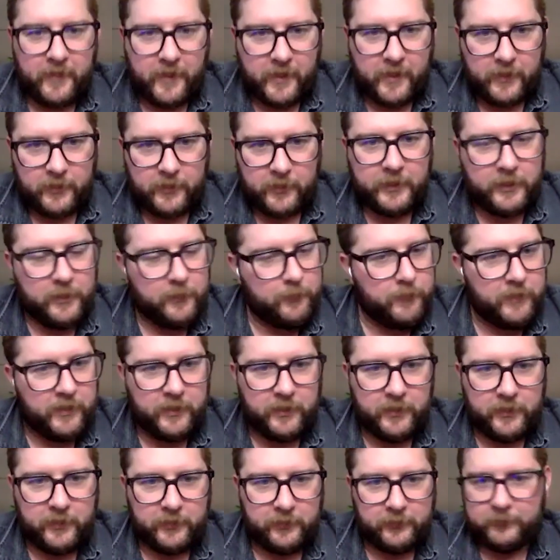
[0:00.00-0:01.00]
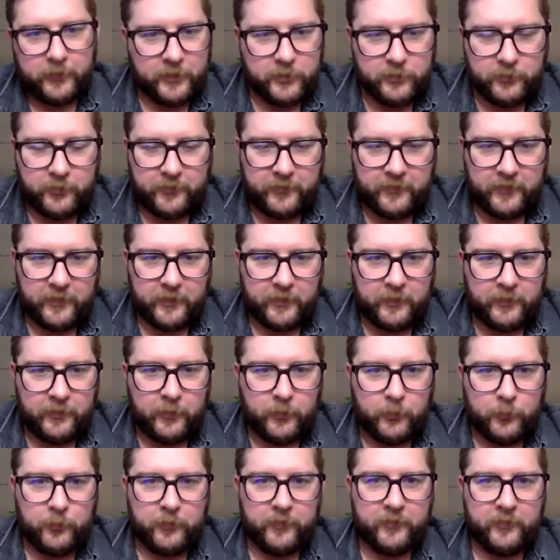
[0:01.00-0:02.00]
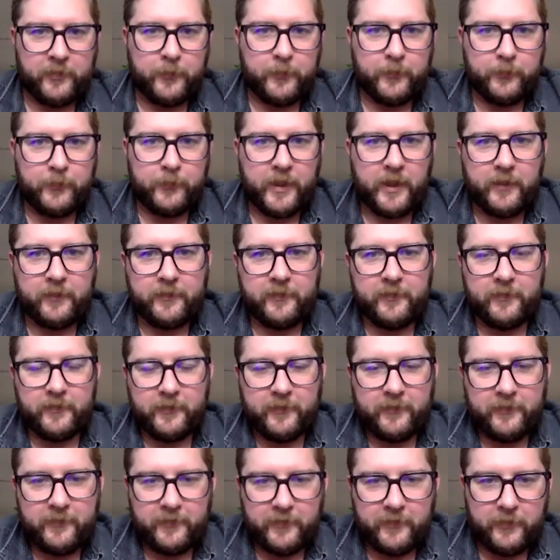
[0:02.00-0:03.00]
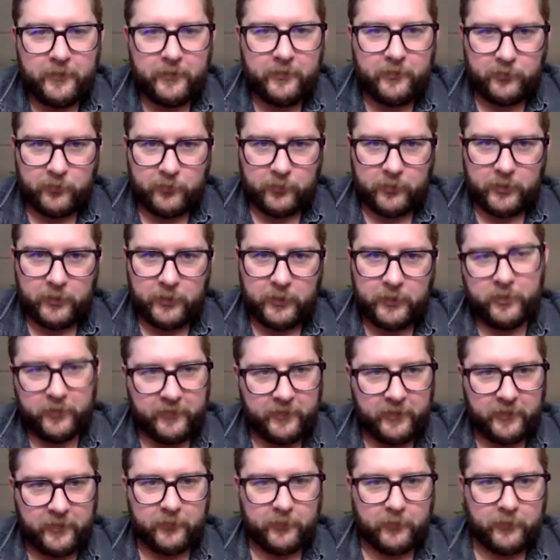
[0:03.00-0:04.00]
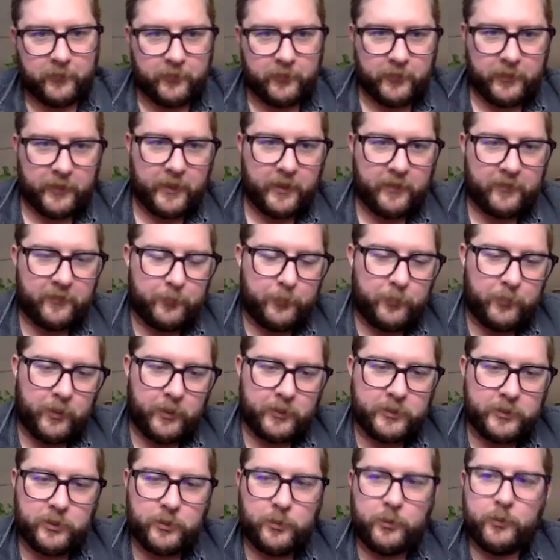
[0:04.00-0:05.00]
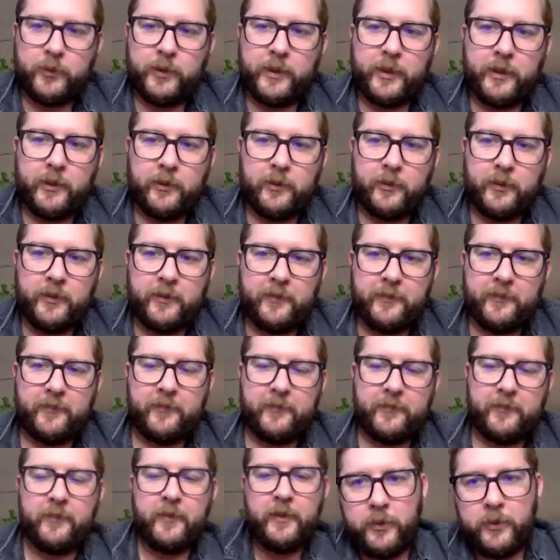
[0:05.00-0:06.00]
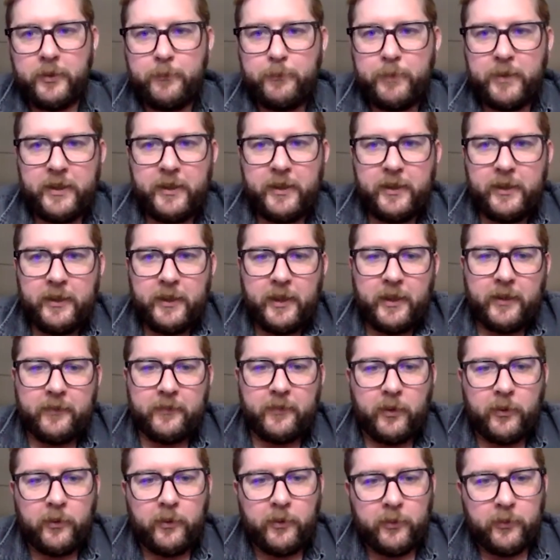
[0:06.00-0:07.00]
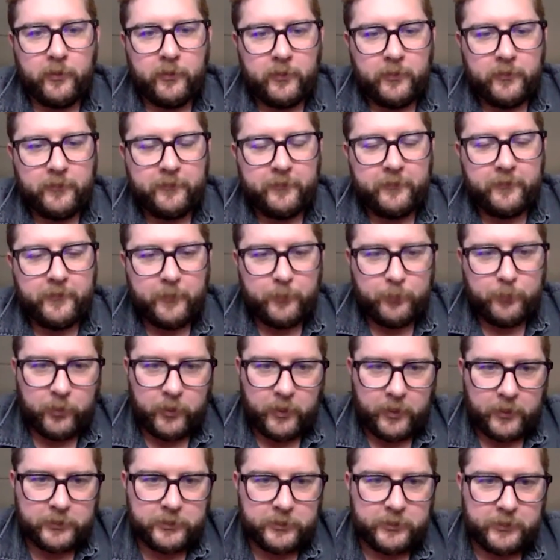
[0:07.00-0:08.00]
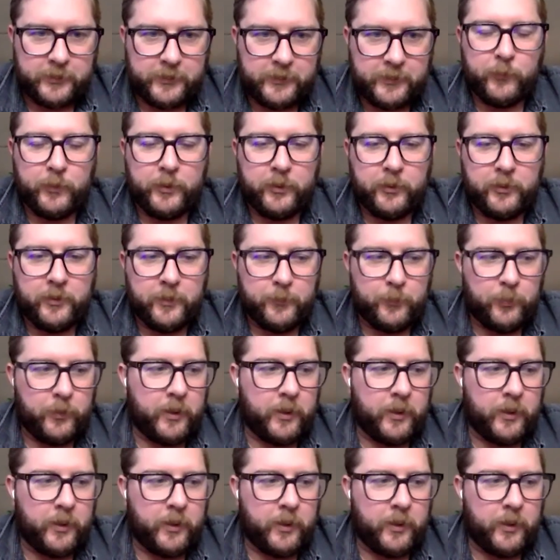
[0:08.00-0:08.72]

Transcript: that keep me interested and always coming back to this industry, particularly as a production coordinator, is really being at the heart of the production. When you're in the